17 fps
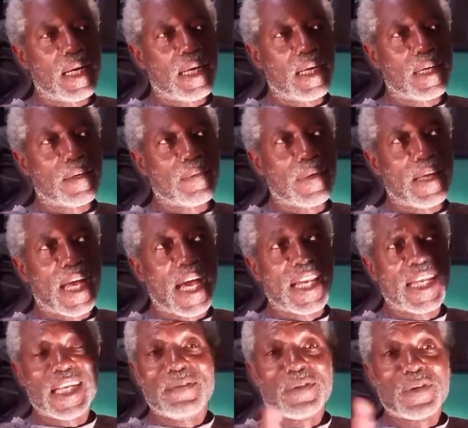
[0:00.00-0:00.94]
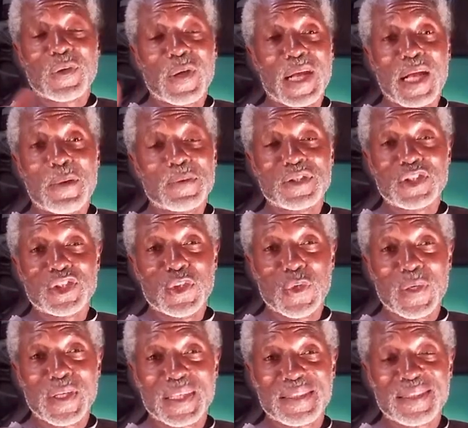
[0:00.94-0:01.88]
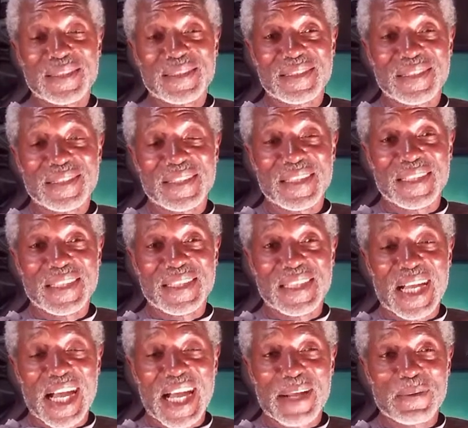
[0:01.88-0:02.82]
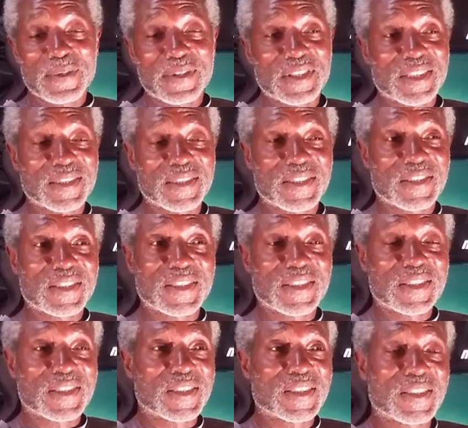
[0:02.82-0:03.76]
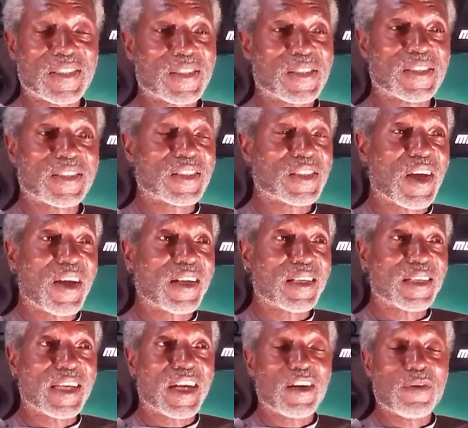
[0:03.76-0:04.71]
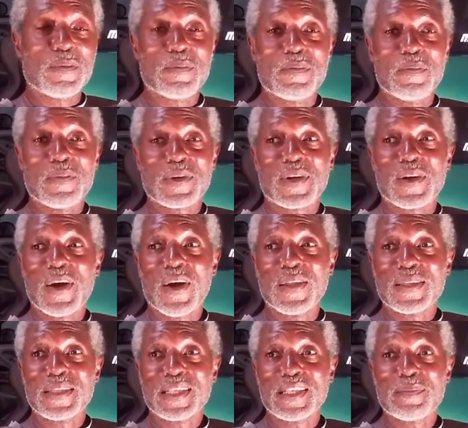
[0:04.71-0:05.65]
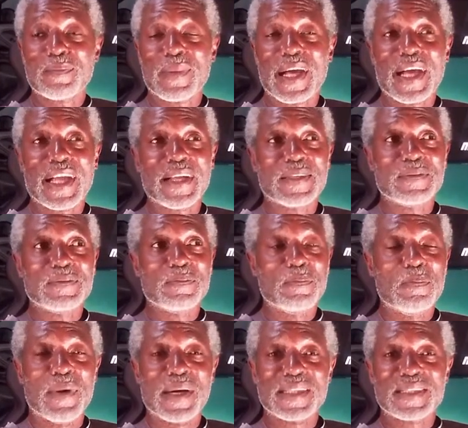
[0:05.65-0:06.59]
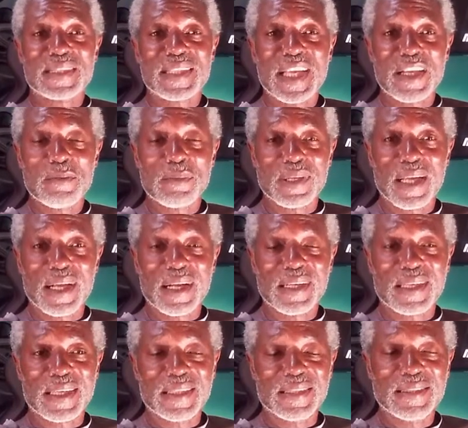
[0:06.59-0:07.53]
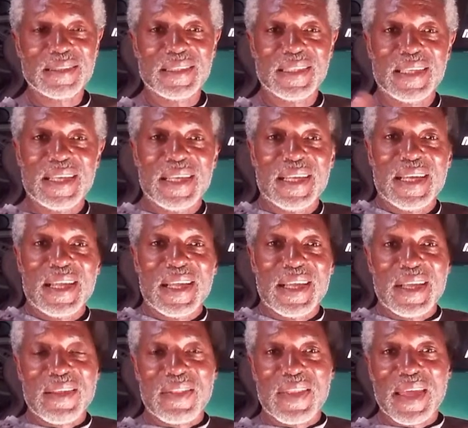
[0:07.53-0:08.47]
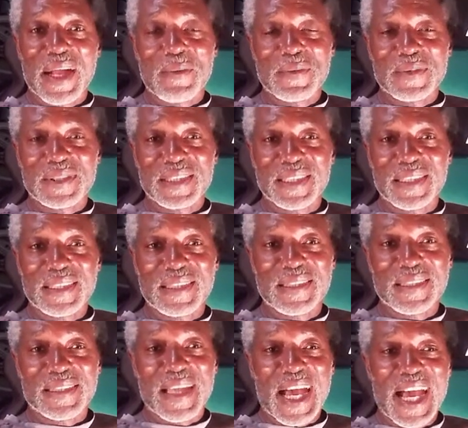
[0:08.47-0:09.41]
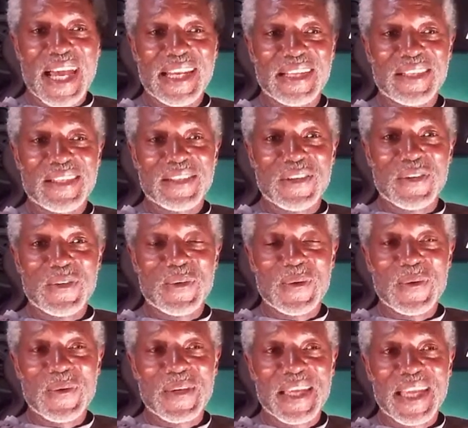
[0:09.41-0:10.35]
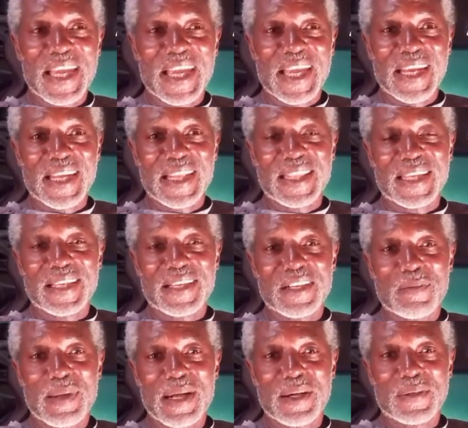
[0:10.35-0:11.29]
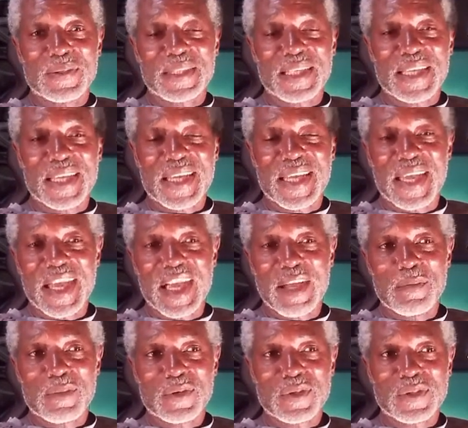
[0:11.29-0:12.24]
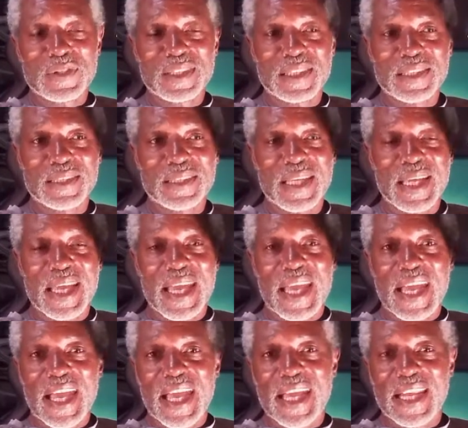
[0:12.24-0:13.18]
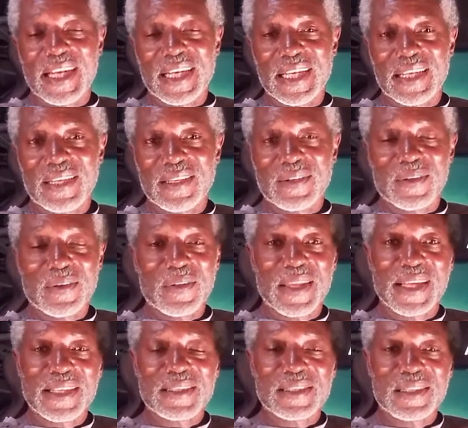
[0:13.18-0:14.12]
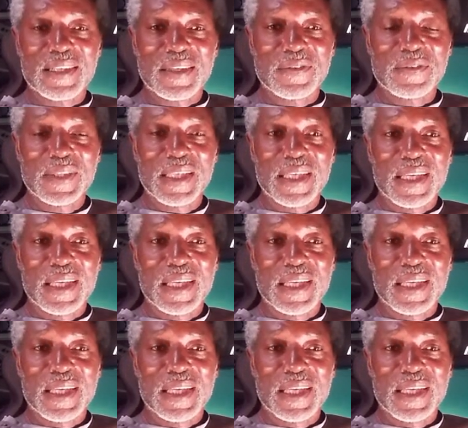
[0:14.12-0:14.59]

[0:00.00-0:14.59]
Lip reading: I didn't even know what I was doing. I was starting out calling it my Mustang blog, and that was it. And I didn't know anything about cambers and editing and all that stuff.